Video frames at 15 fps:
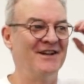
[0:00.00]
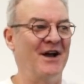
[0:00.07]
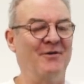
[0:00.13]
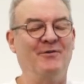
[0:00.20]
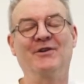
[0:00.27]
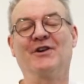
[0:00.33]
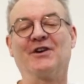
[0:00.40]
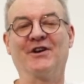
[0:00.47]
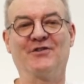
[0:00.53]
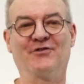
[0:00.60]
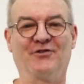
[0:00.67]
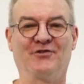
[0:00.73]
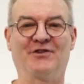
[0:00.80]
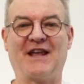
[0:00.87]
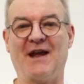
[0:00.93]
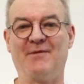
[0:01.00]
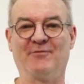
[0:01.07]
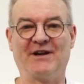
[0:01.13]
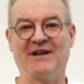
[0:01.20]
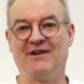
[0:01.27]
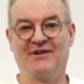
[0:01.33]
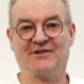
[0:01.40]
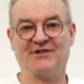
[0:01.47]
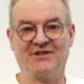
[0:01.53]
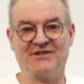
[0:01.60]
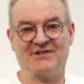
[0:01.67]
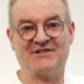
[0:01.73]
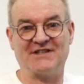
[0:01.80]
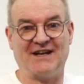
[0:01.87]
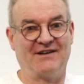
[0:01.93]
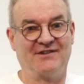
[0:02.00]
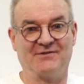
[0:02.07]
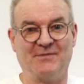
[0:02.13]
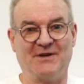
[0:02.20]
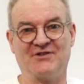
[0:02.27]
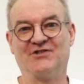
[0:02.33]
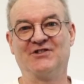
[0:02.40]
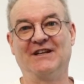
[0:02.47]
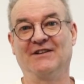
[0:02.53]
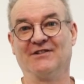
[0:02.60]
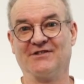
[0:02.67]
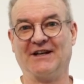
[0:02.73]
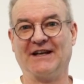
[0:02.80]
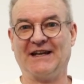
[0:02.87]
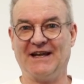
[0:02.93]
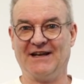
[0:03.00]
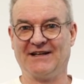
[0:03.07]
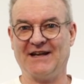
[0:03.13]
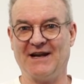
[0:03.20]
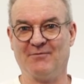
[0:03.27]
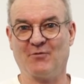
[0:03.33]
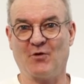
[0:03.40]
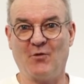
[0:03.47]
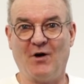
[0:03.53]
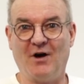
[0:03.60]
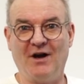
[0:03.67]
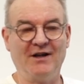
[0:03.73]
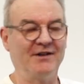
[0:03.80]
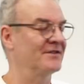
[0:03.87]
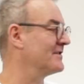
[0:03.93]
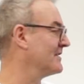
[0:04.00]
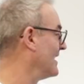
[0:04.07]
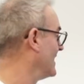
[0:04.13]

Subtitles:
We're not going to do camera gear because I just take as much shit as I can camera-wise.